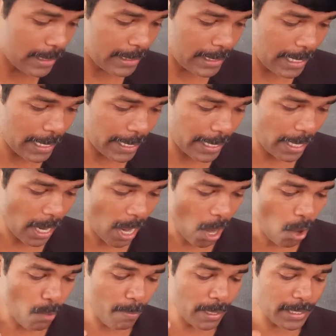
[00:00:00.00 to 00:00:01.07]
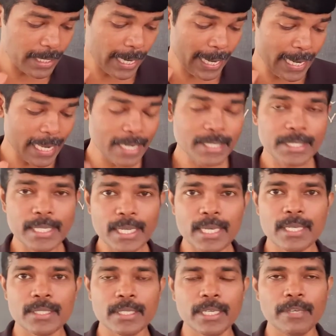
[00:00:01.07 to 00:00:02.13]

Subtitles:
See here, how much energy is